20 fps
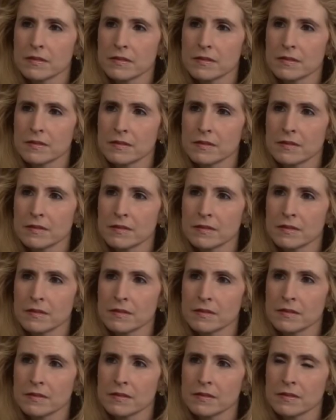period
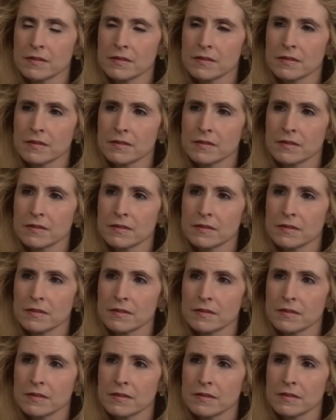that they're
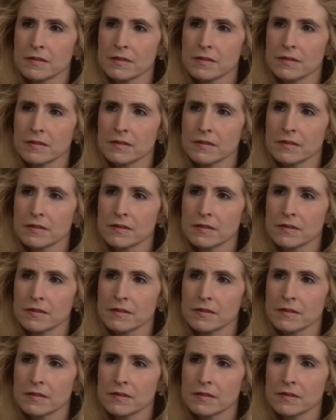going through,